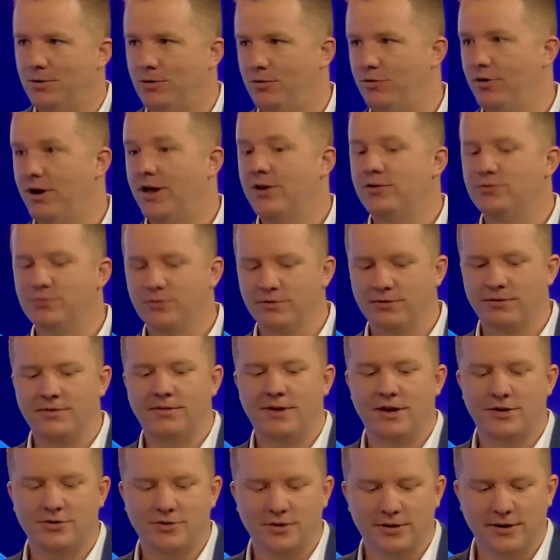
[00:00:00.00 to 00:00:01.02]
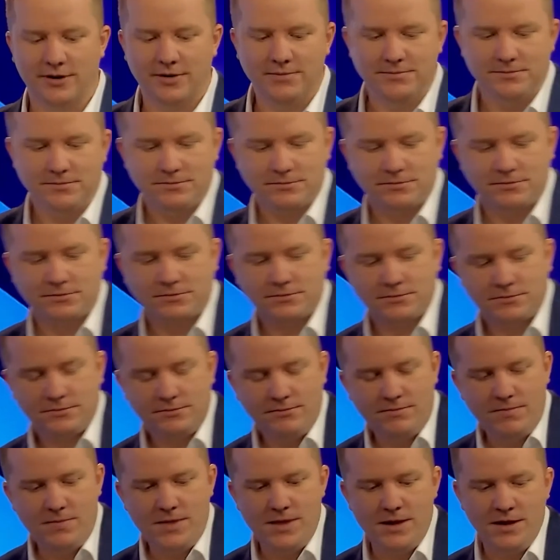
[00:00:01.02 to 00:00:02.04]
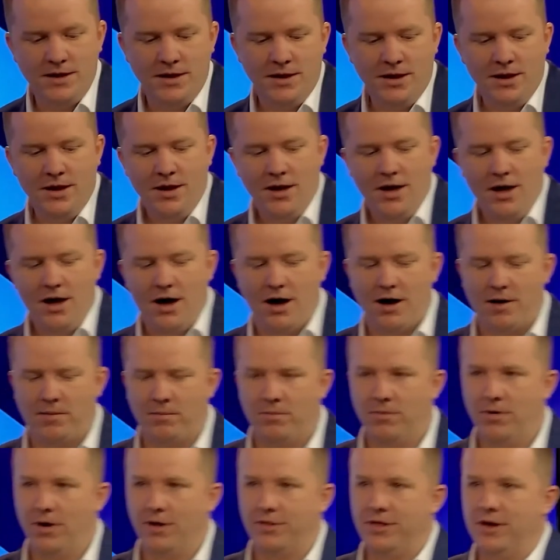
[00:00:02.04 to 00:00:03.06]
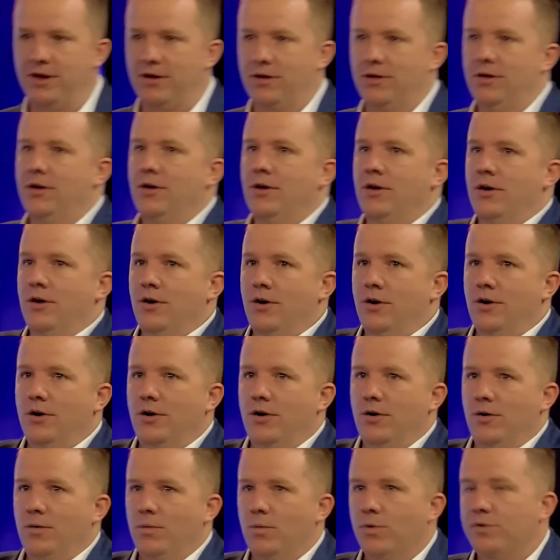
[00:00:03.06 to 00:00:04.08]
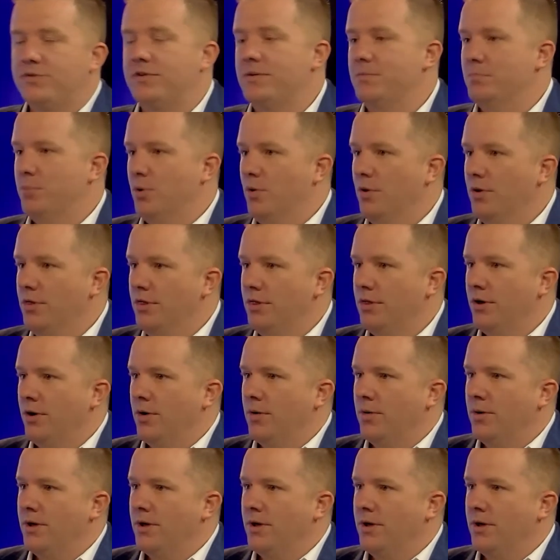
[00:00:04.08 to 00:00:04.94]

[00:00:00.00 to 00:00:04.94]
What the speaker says: credentials, essentially. I think What's important, though,